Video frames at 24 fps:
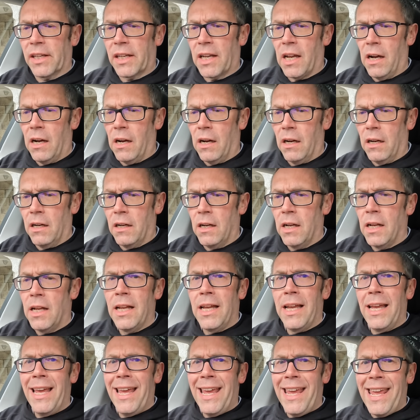car,
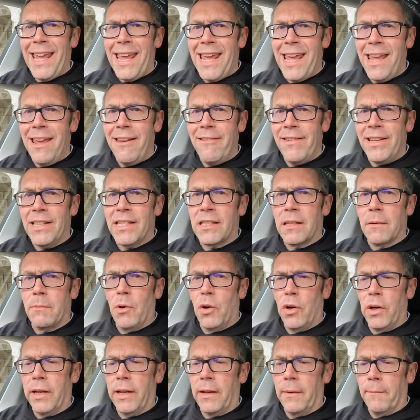here is the
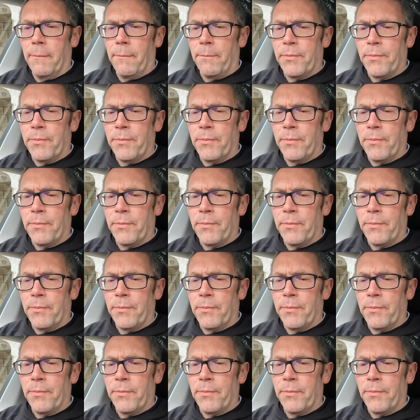point.